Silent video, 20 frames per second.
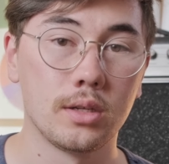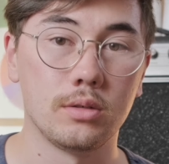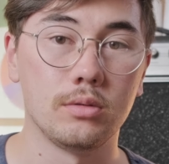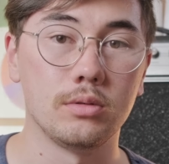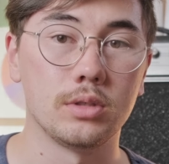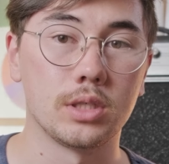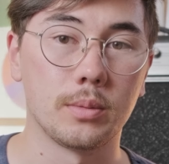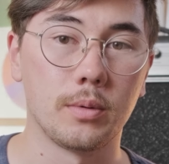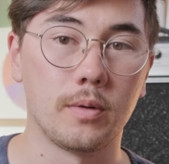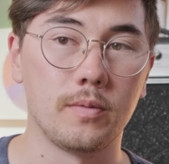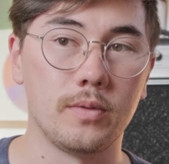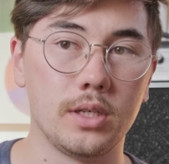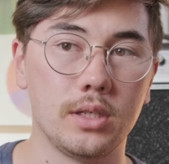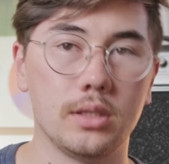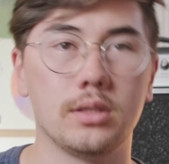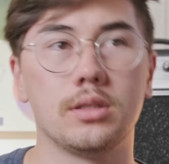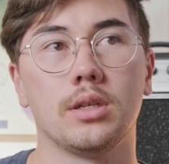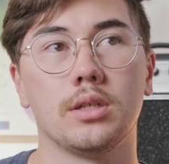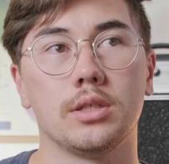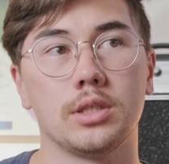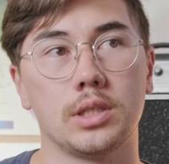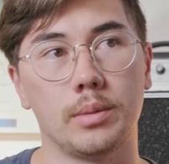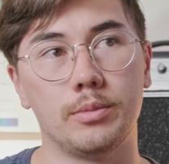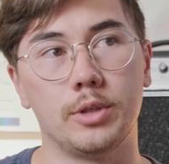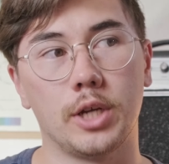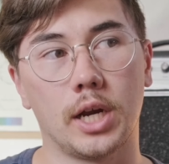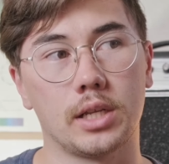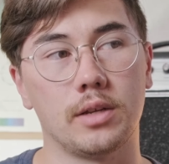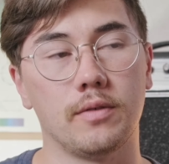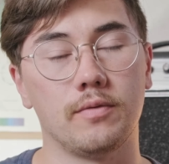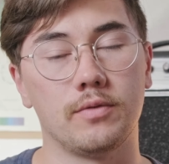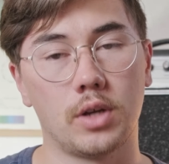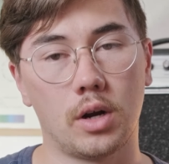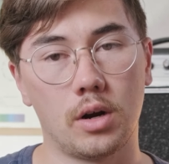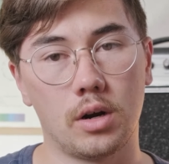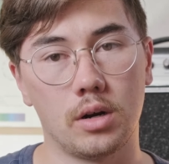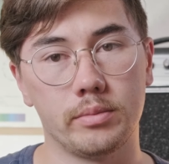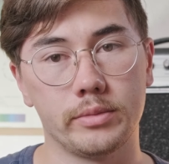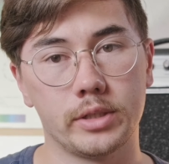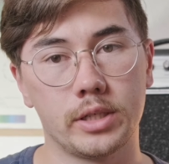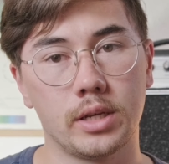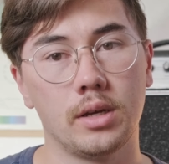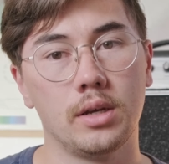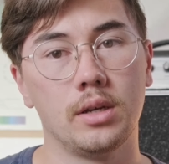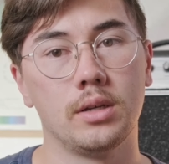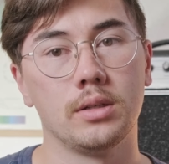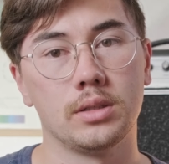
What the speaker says: to some of these subjective terms